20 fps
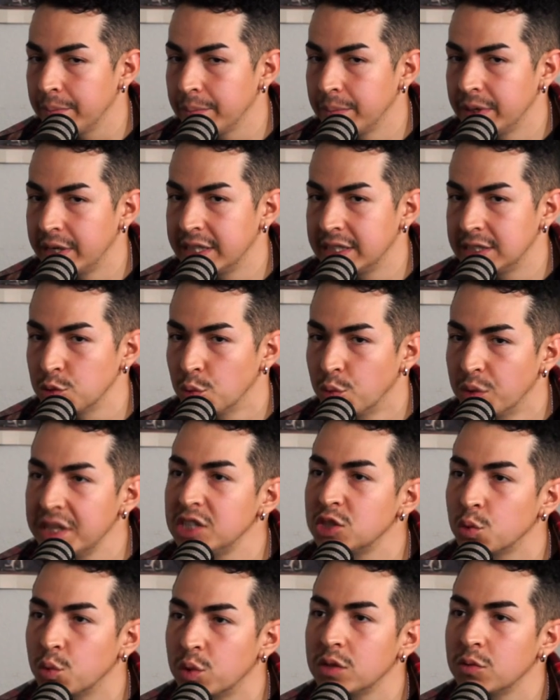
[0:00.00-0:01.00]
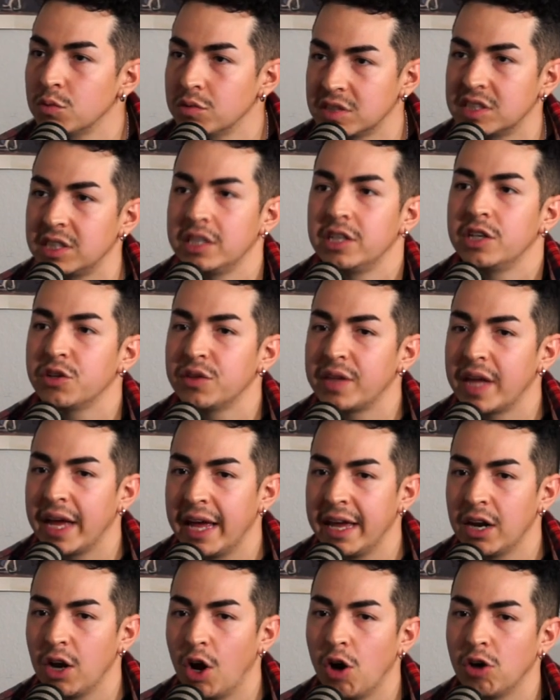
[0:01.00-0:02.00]
but 2020 was the year that
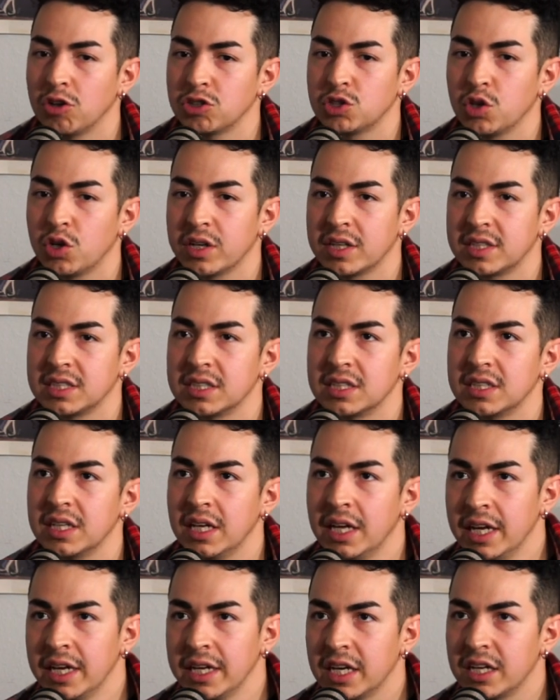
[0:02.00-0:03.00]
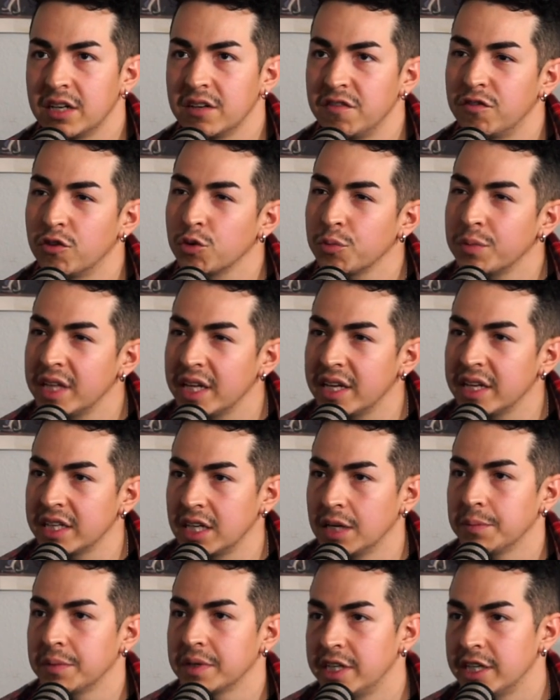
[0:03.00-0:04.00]
it all started to kind of formulate and
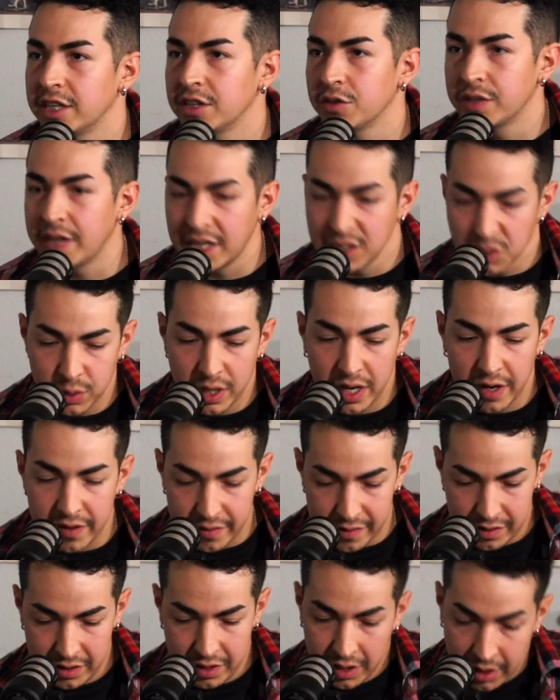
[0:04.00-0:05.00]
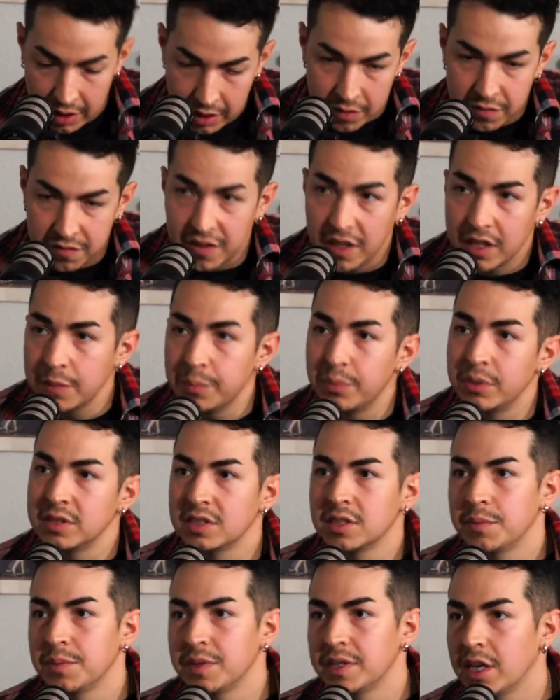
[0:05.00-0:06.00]
come together, and that's when I finally put
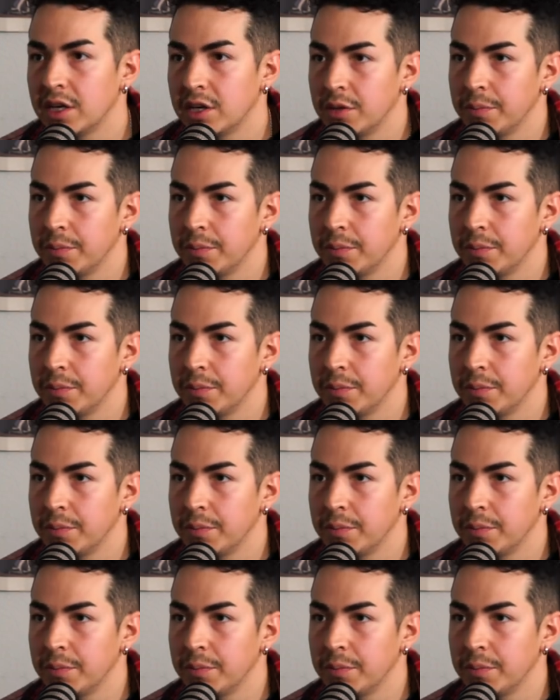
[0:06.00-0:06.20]
something down